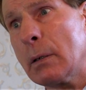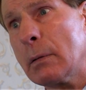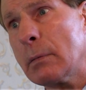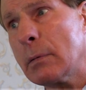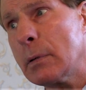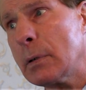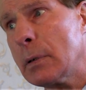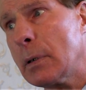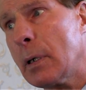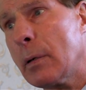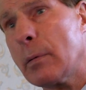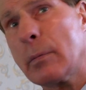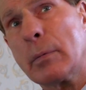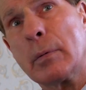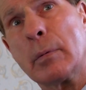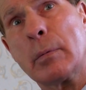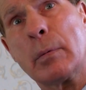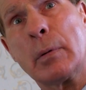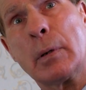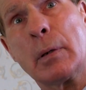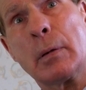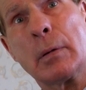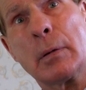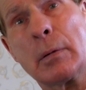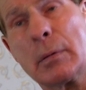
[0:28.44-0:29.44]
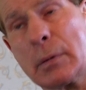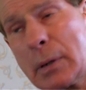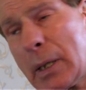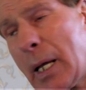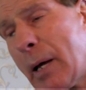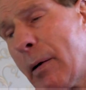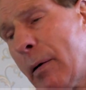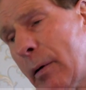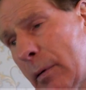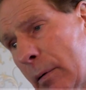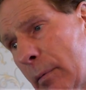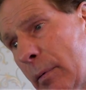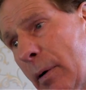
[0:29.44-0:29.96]
Well, no,
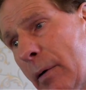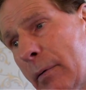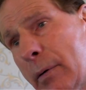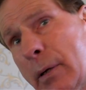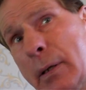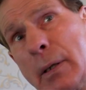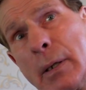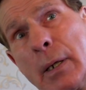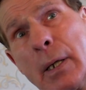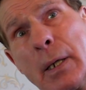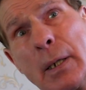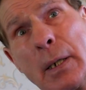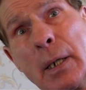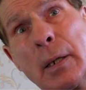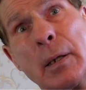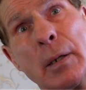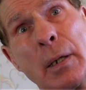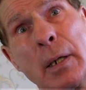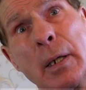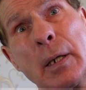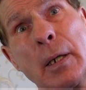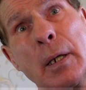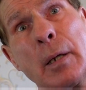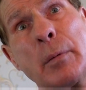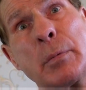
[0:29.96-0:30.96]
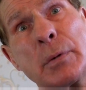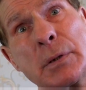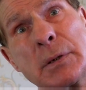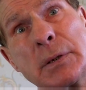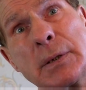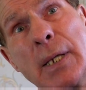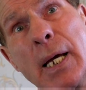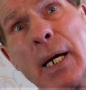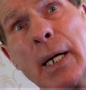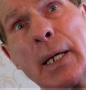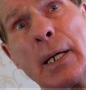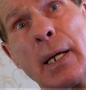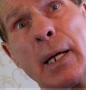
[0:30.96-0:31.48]
come on, and he would
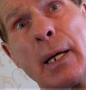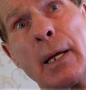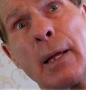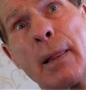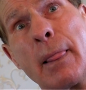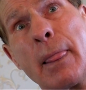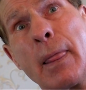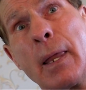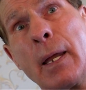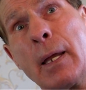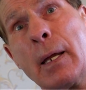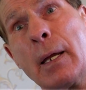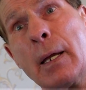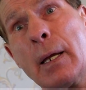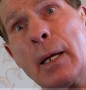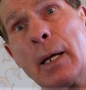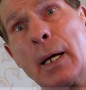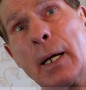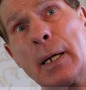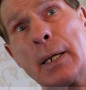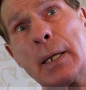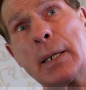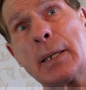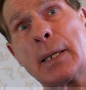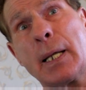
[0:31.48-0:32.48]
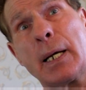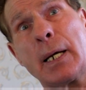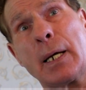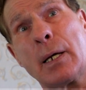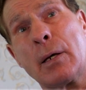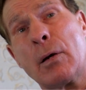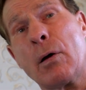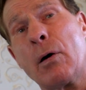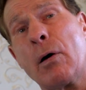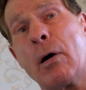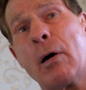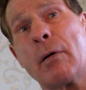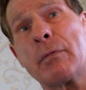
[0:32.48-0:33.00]
stay there. And he'd done it
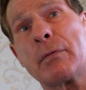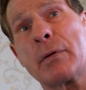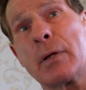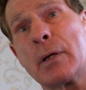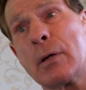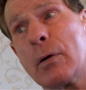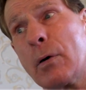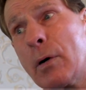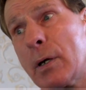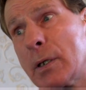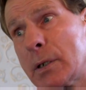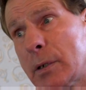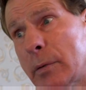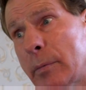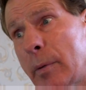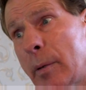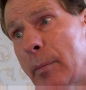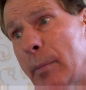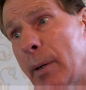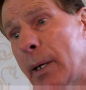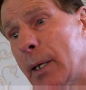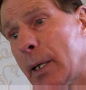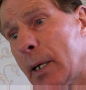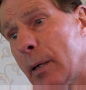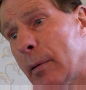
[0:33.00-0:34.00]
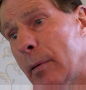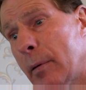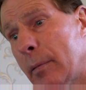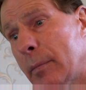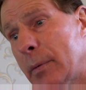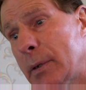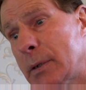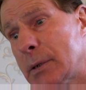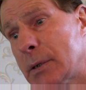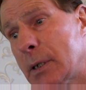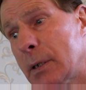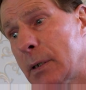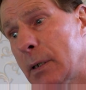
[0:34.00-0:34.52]
night after night, so my mate came on,
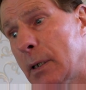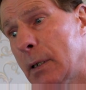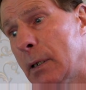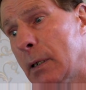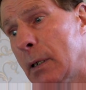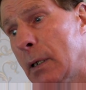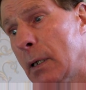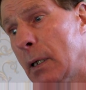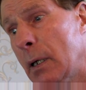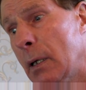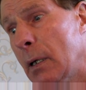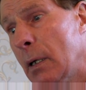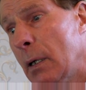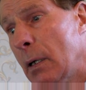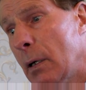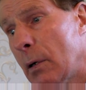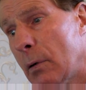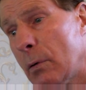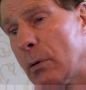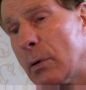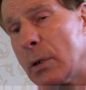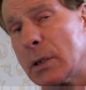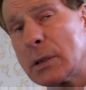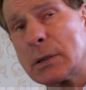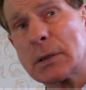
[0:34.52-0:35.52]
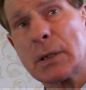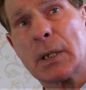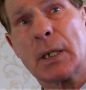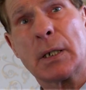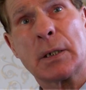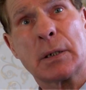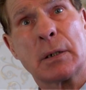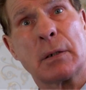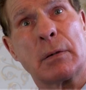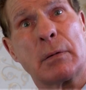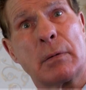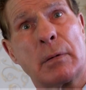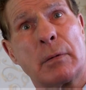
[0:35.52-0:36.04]
he said, I've got this
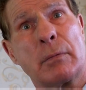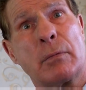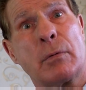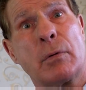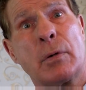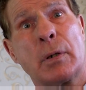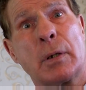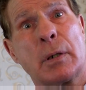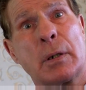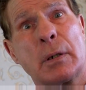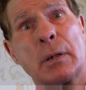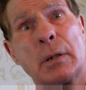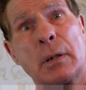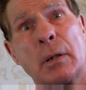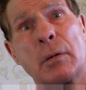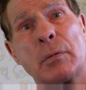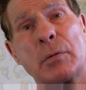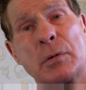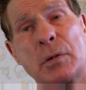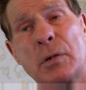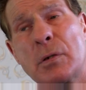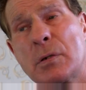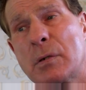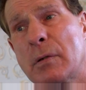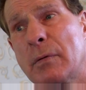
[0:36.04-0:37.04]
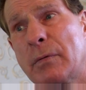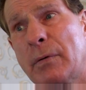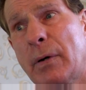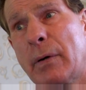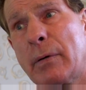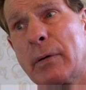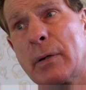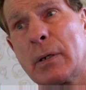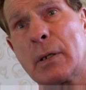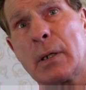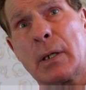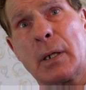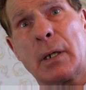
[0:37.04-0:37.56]
geezer, Roy, you know, do some
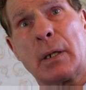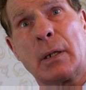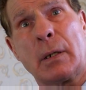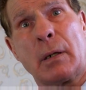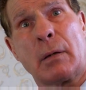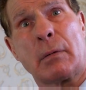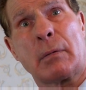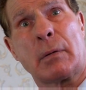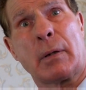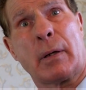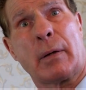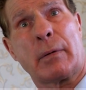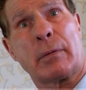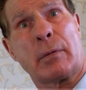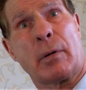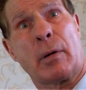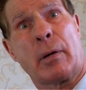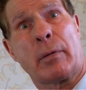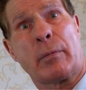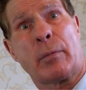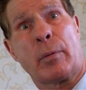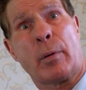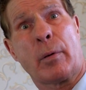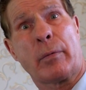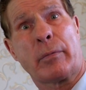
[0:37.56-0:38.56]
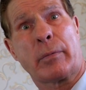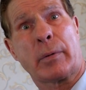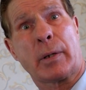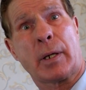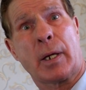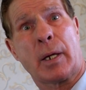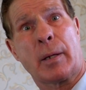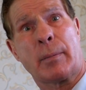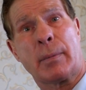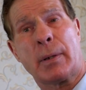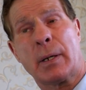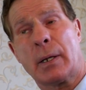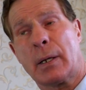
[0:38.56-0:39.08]
folk, you know, and get
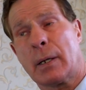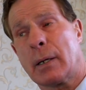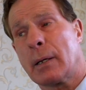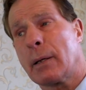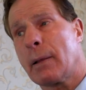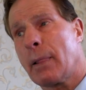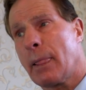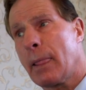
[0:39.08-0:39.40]
him out.